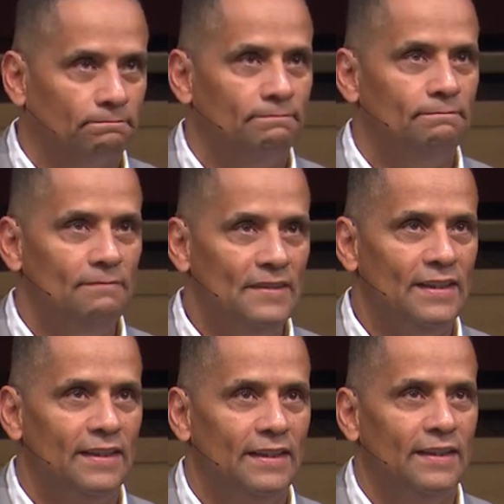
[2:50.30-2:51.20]

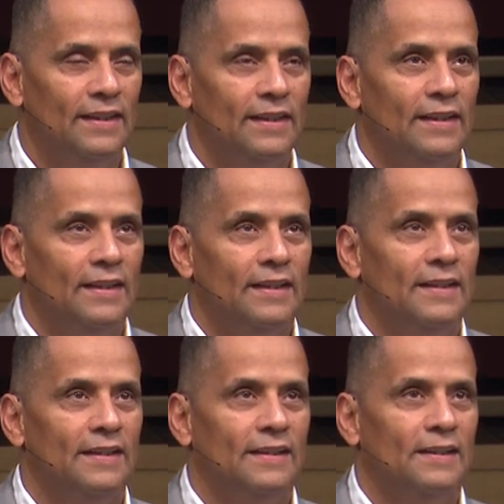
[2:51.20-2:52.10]

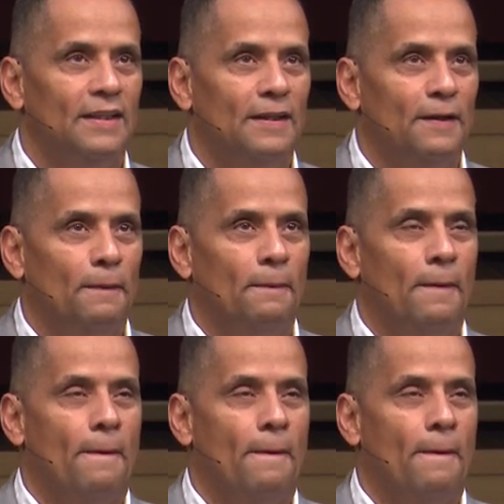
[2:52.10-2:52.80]
Nobody speaks.